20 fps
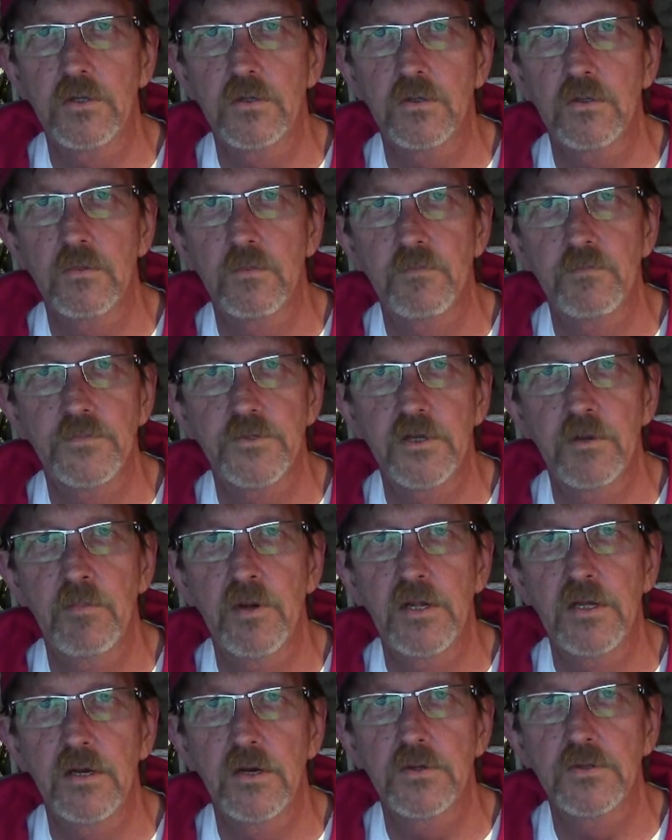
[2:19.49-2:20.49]
at
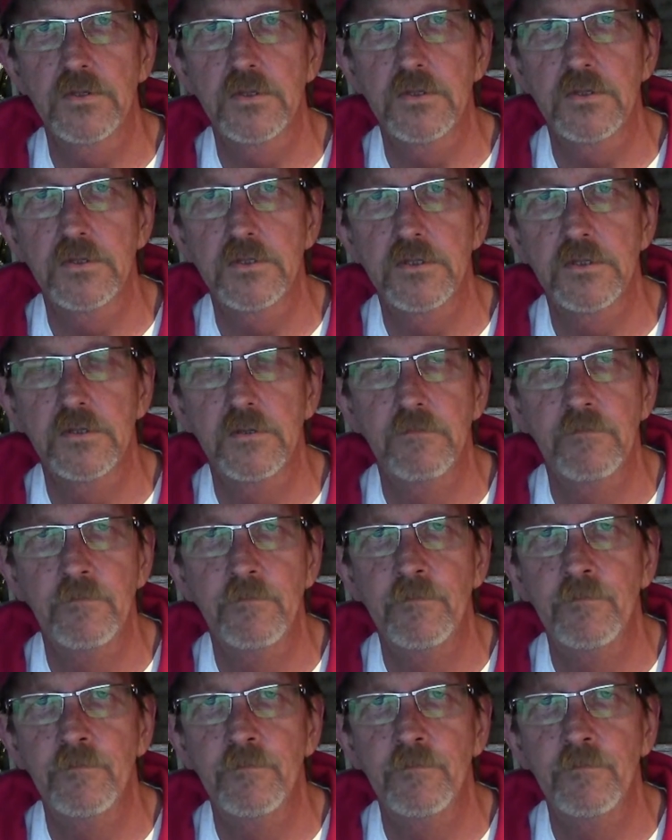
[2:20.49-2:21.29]
somebody else's